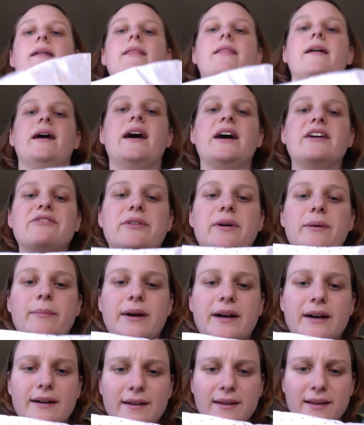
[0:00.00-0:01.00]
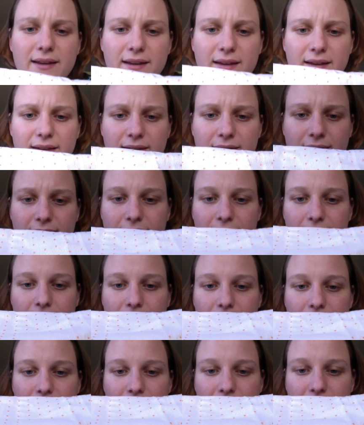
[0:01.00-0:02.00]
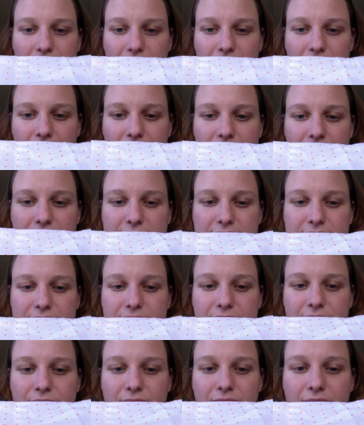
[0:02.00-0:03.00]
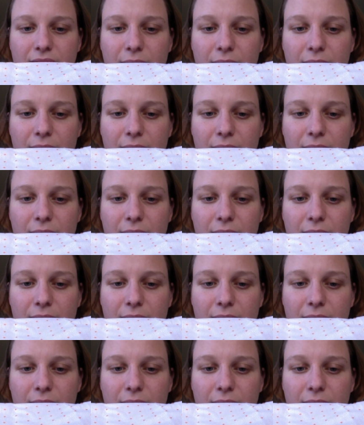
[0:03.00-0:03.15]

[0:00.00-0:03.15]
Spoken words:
The halfway mark is here, and so